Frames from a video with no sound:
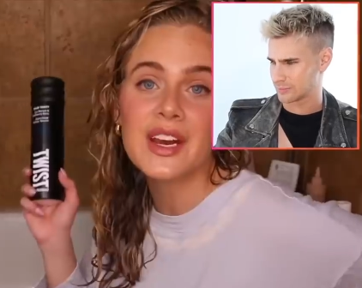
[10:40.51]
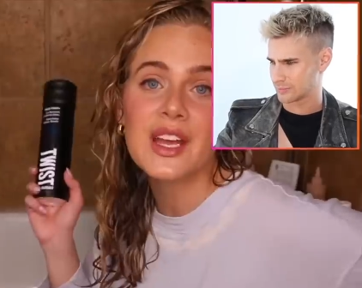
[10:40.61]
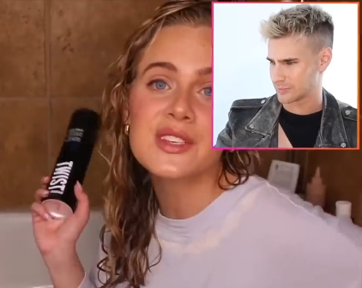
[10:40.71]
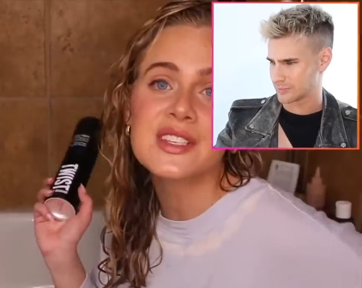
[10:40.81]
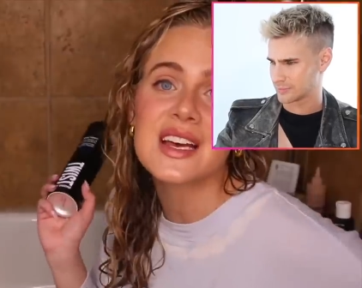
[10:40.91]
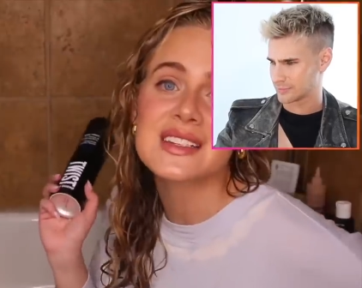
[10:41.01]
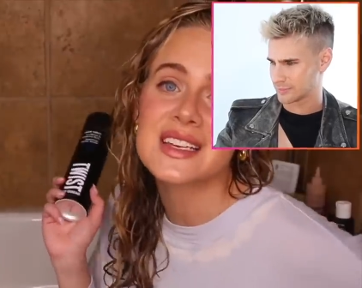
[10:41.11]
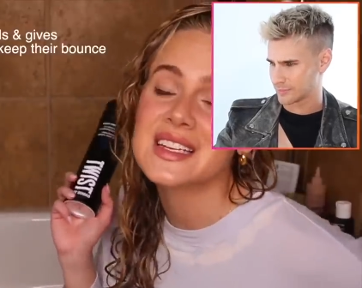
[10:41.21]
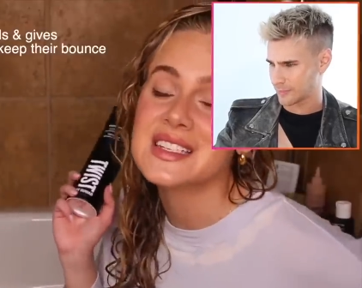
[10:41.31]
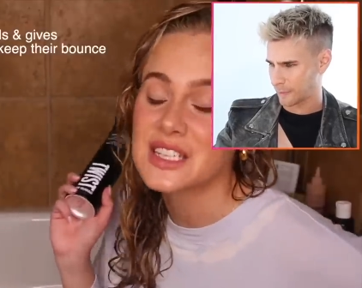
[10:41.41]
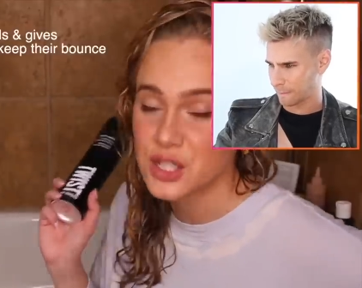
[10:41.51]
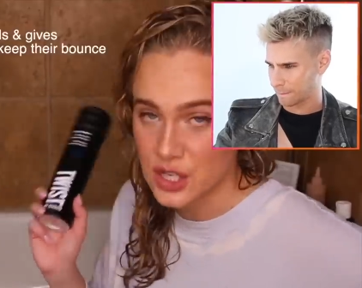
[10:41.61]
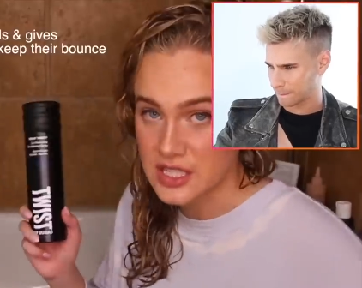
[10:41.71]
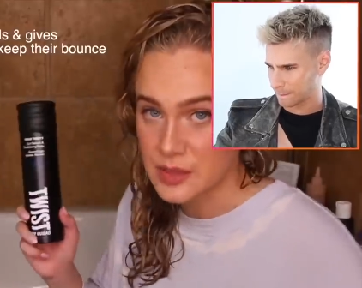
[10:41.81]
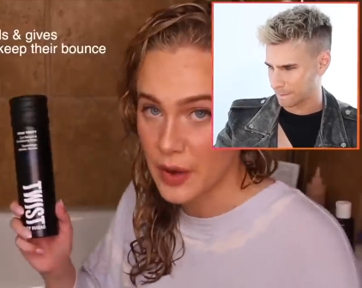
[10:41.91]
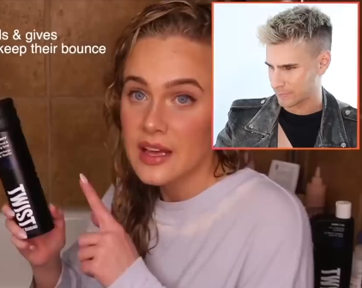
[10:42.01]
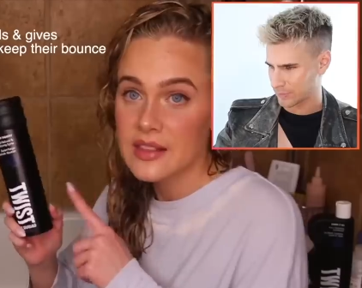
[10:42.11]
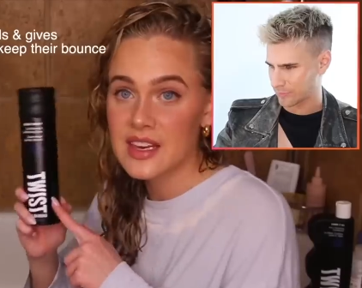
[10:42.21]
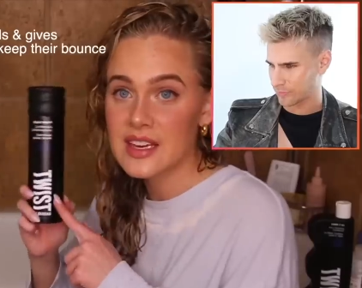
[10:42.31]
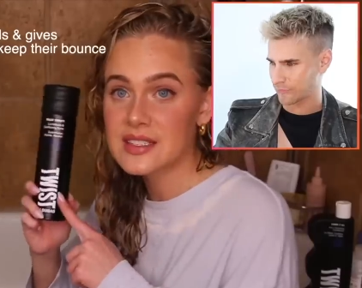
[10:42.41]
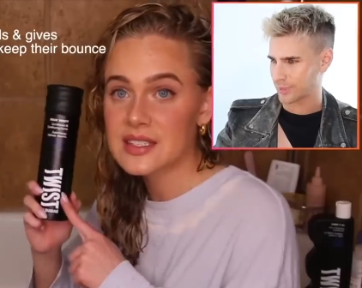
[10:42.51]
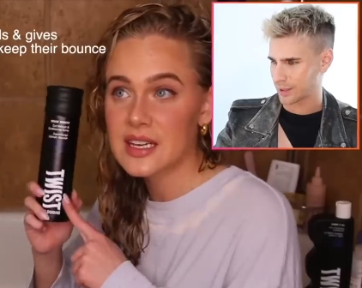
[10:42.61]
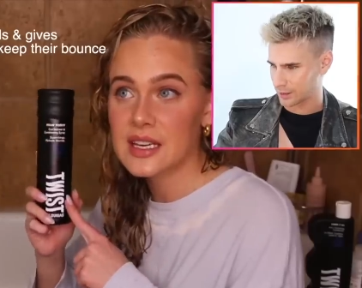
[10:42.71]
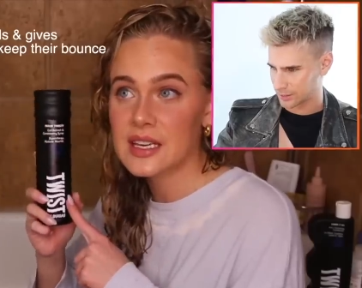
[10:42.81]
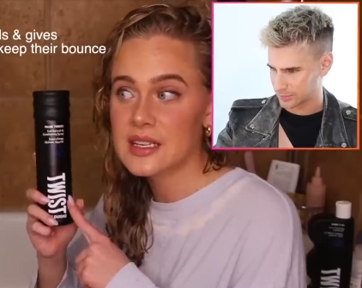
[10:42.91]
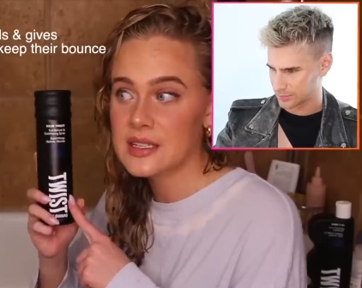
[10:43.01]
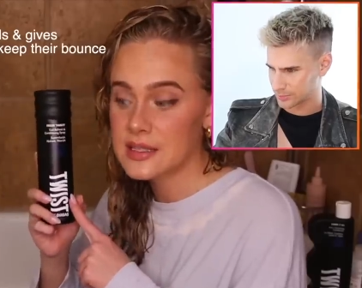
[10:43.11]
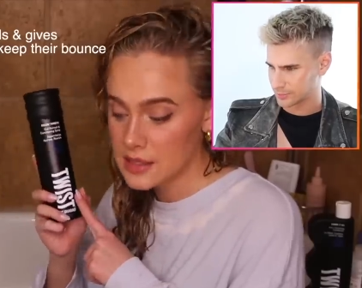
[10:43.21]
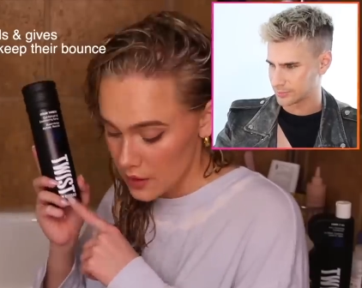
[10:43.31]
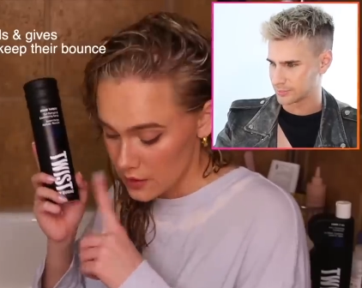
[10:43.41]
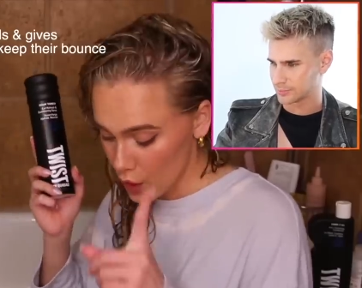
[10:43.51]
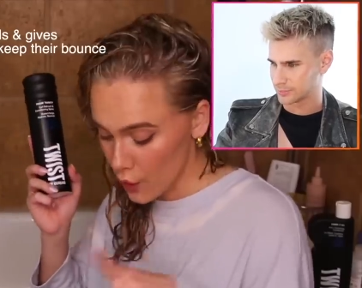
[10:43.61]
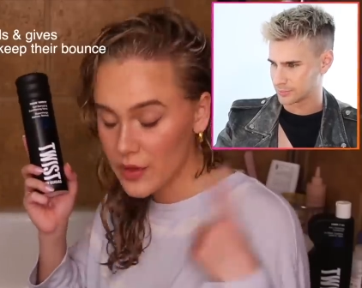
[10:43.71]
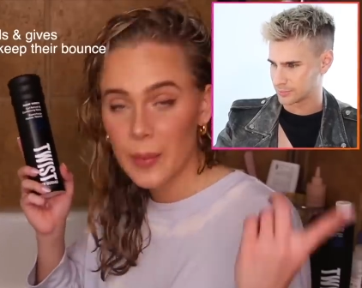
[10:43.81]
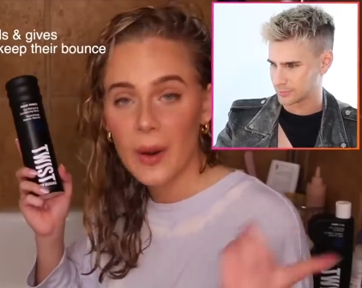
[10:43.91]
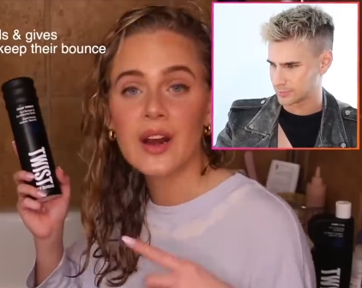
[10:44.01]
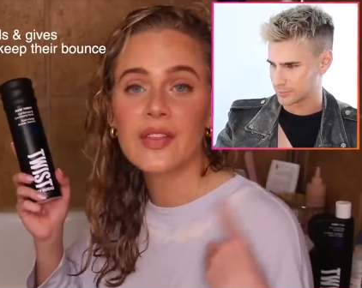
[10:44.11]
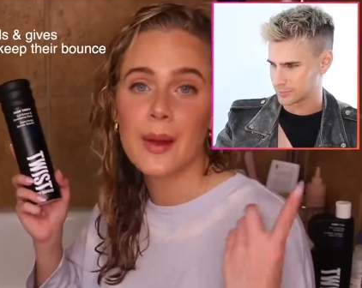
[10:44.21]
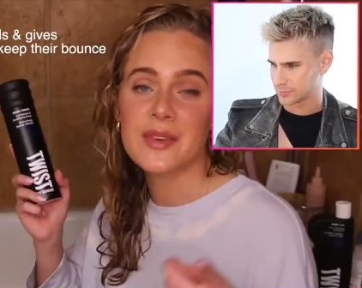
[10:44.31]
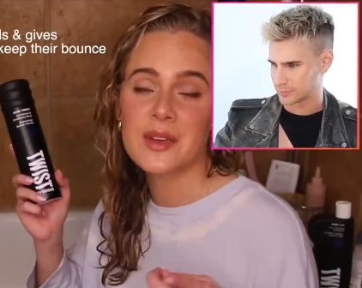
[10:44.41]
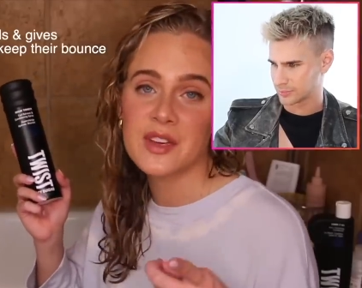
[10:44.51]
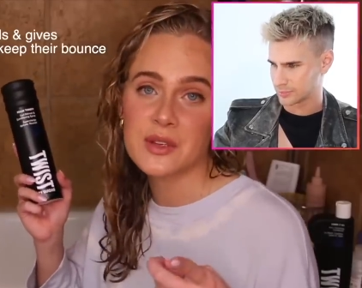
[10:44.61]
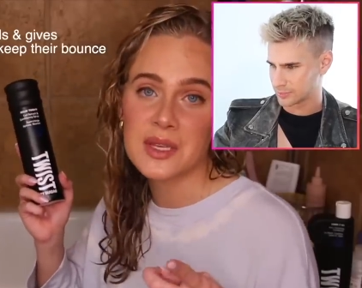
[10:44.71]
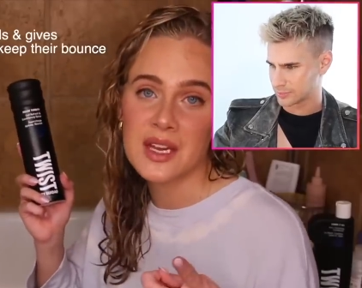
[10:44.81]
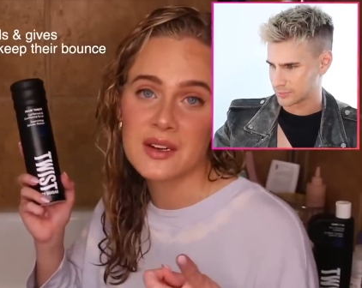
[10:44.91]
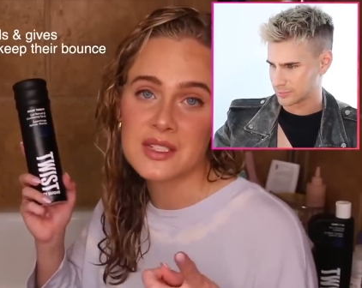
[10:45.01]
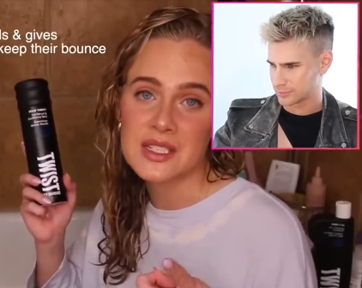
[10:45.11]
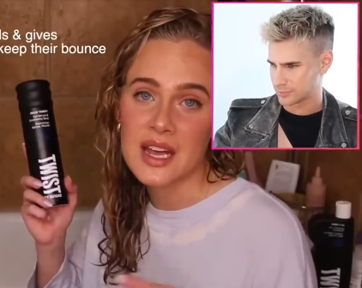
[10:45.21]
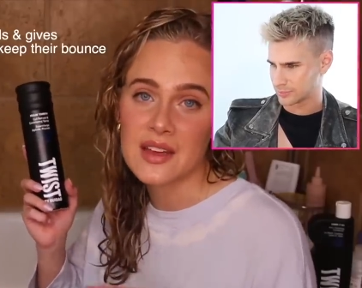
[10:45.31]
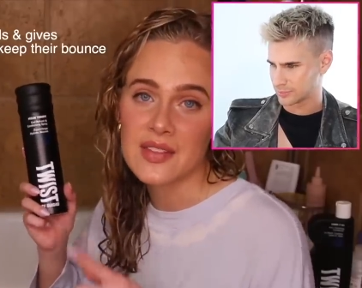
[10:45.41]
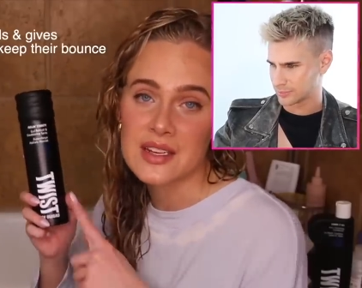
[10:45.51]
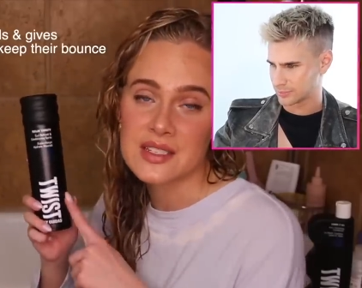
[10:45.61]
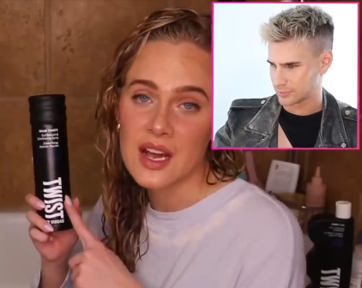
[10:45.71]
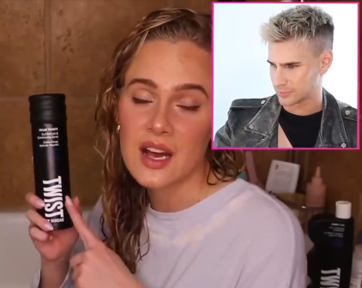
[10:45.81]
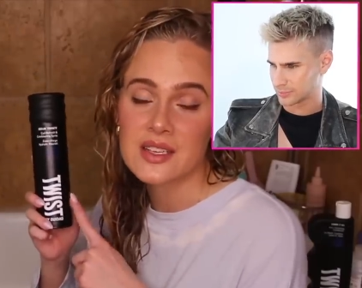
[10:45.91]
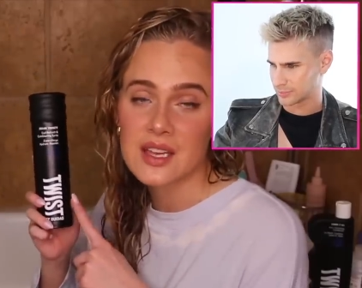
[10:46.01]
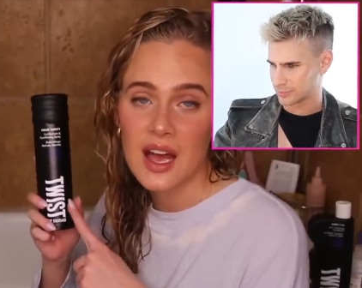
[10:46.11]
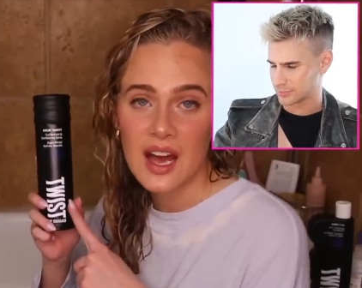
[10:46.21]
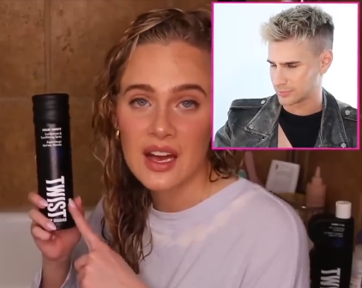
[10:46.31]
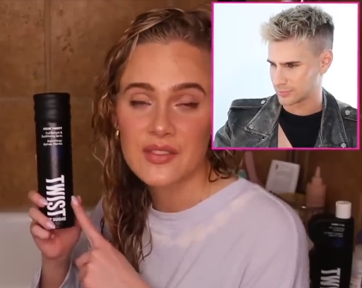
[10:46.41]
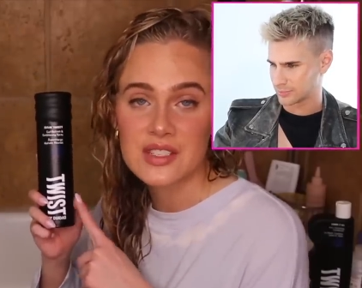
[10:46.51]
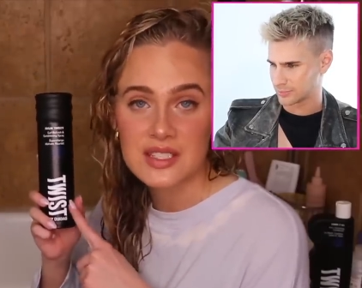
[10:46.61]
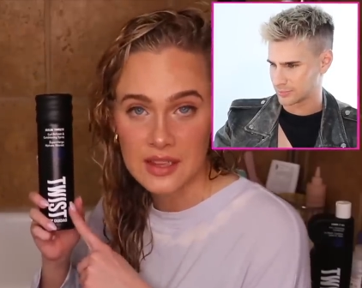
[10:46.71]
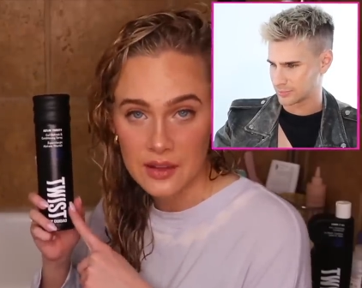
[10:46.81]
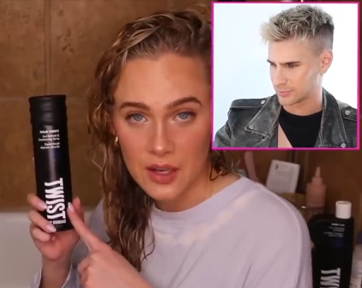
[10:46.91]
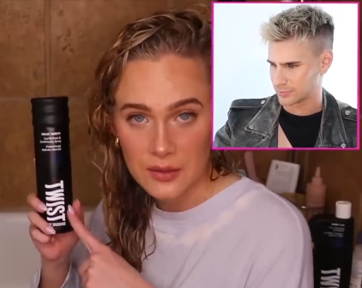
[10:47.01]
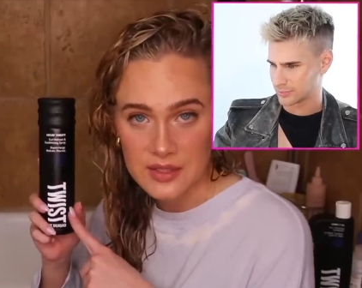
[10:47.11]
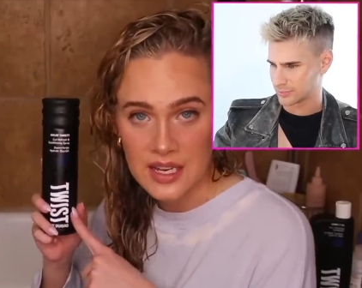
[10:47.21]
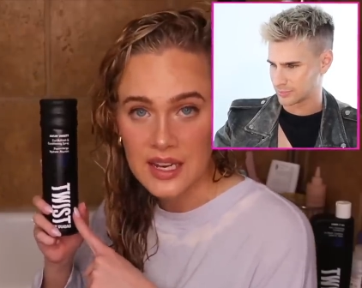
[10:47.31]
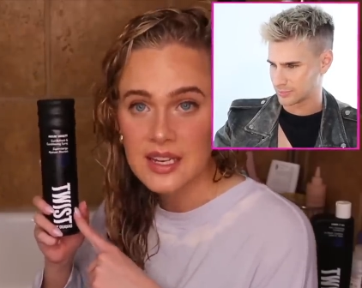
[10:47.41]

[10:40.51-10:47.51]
Speaker 1: use this as a conditioning spray. This is the only product that I'm gonna be using here today that does have silicones in it.